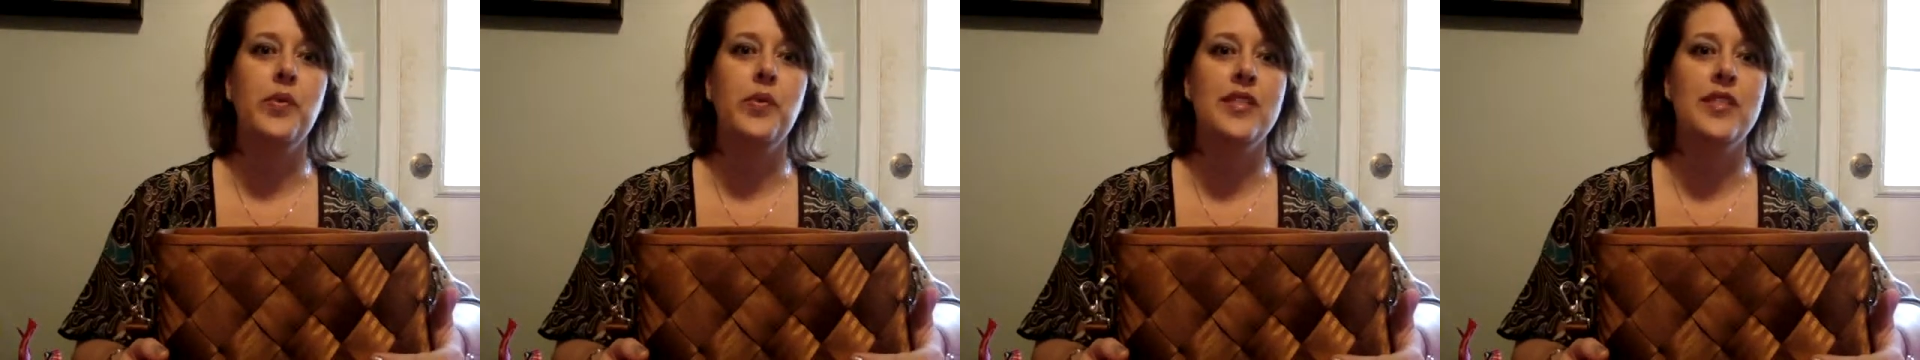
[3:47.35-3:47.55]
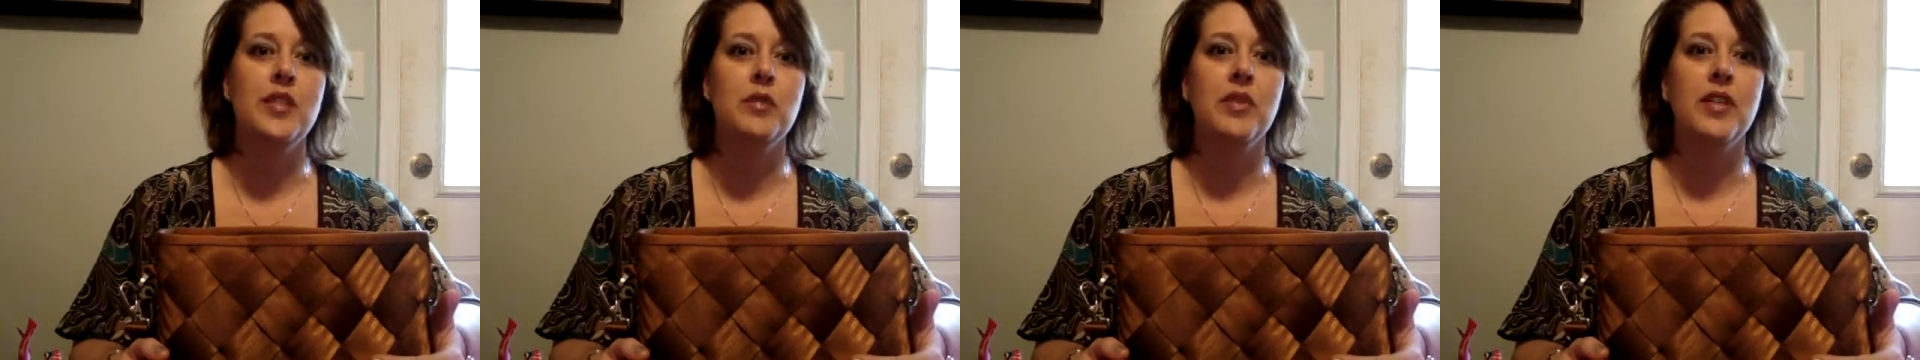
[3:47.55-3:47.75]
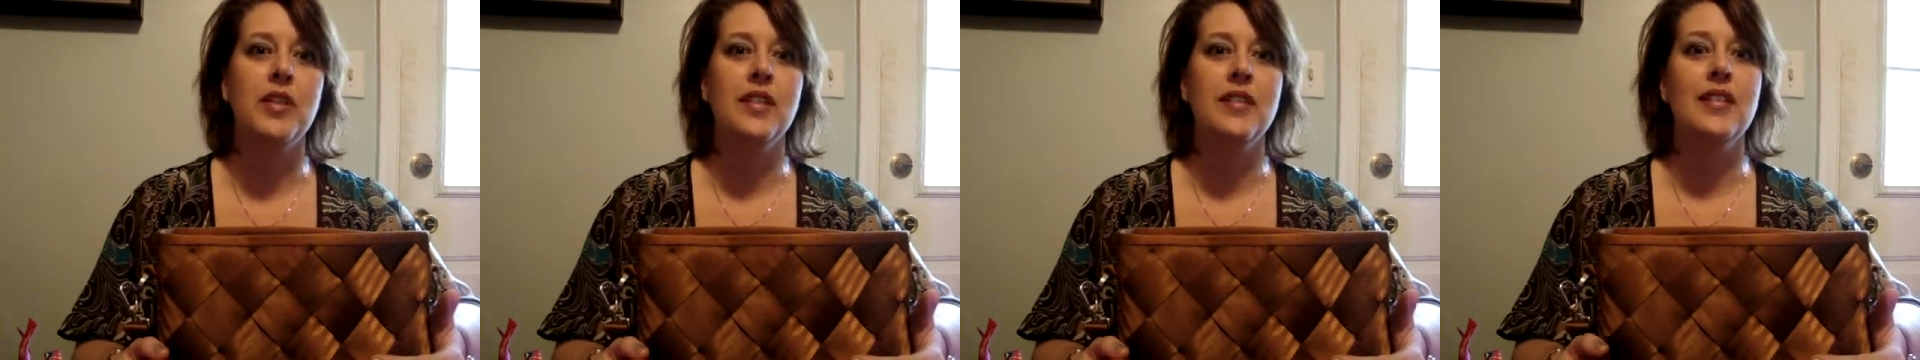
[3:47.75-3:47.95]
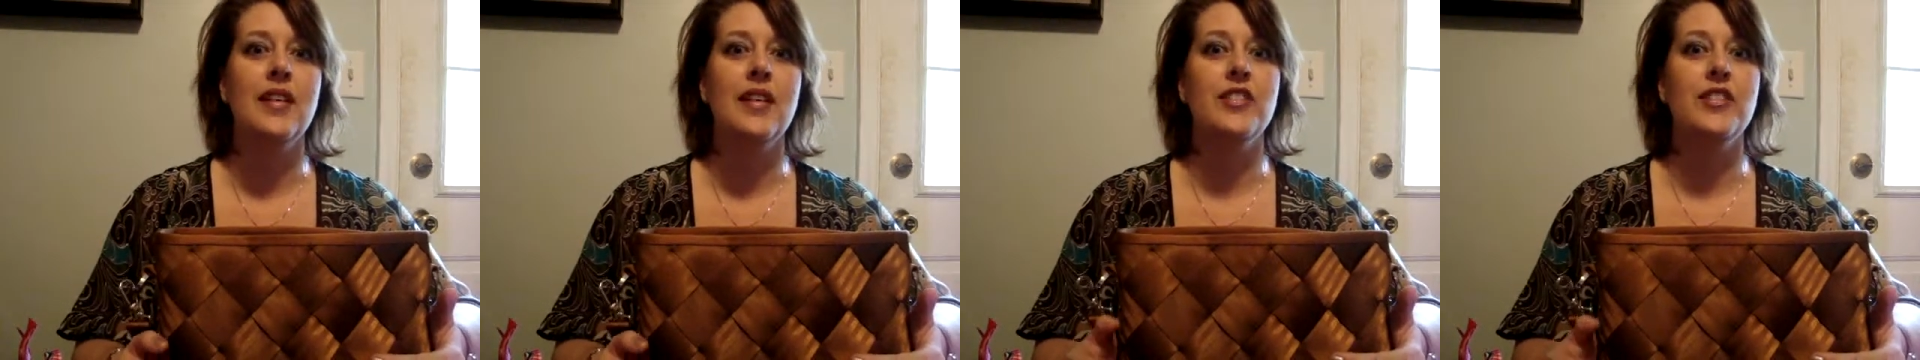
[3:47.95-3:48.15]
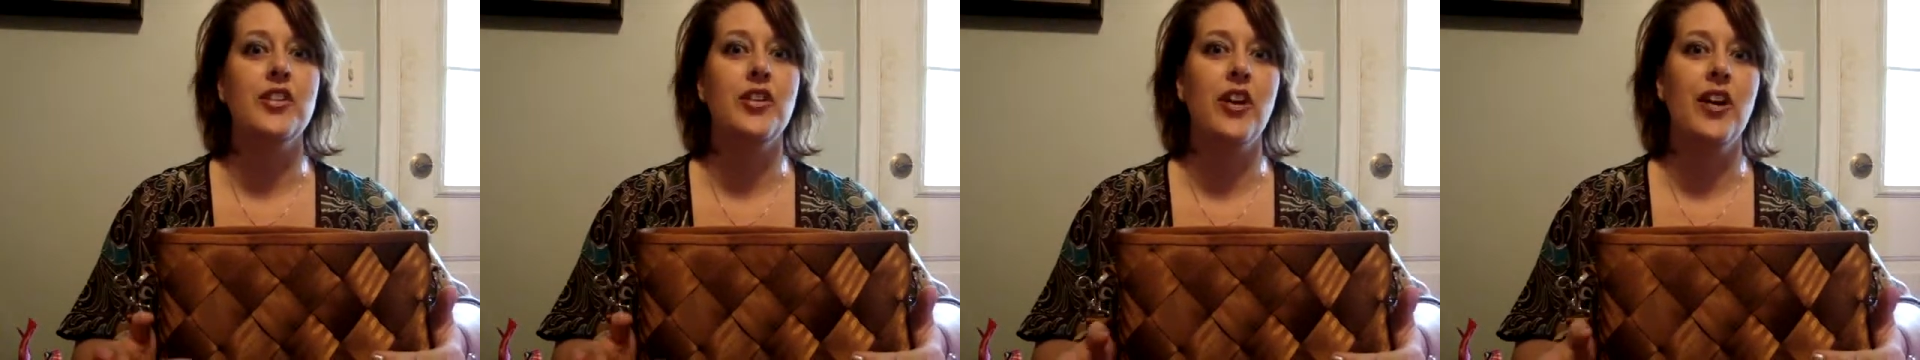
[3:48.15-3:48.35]
wins it because
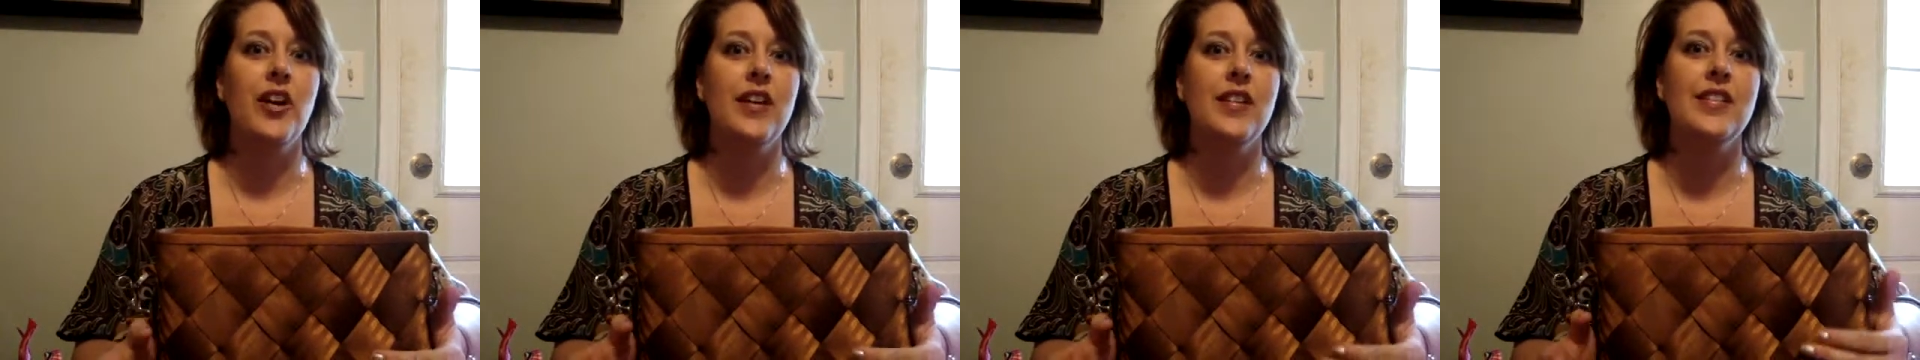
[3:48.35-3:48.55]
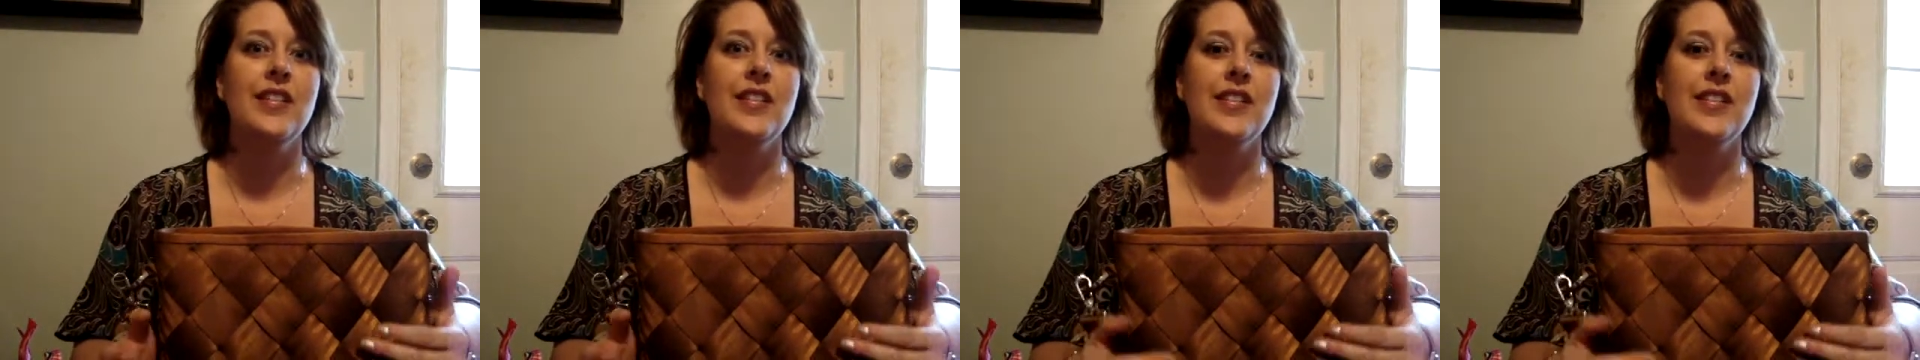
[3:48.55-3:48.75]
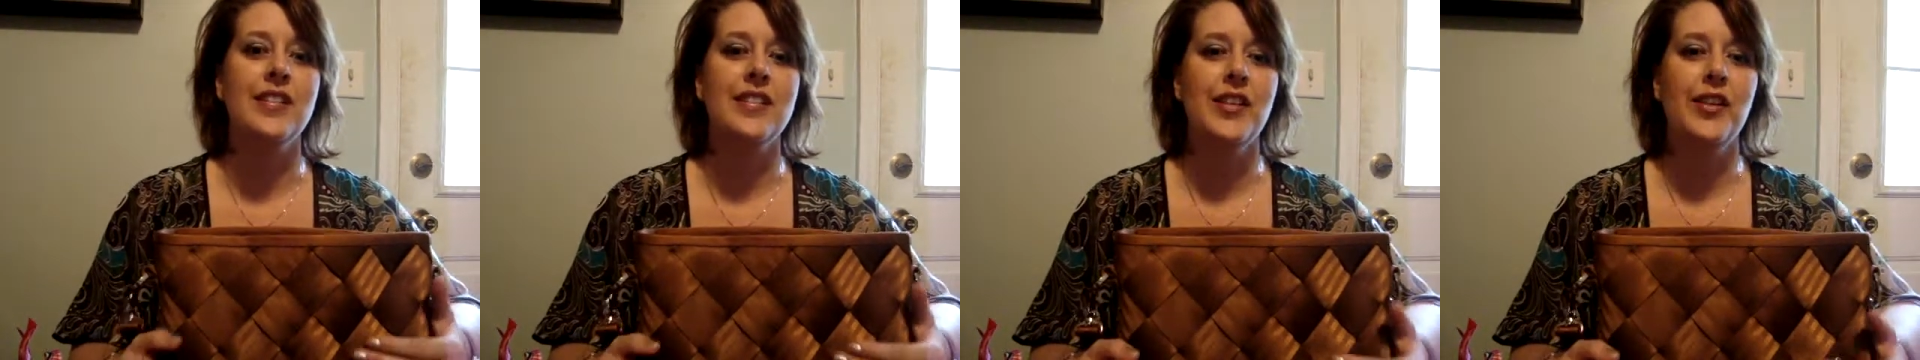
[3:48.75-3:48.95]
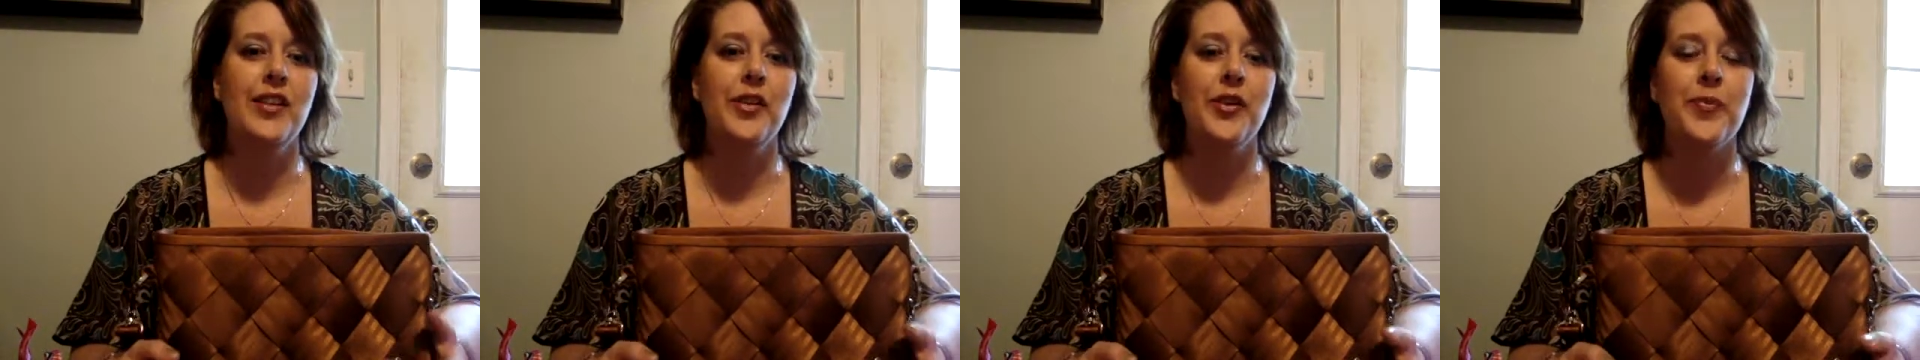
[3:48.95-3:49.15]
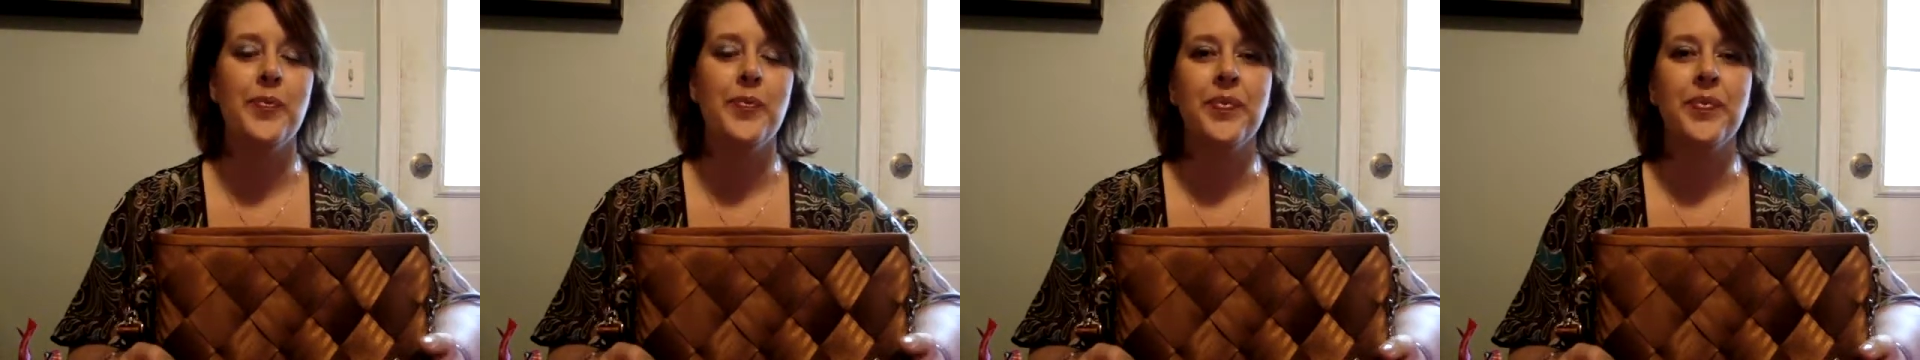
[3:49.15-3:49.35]
that's our hot ticket seller.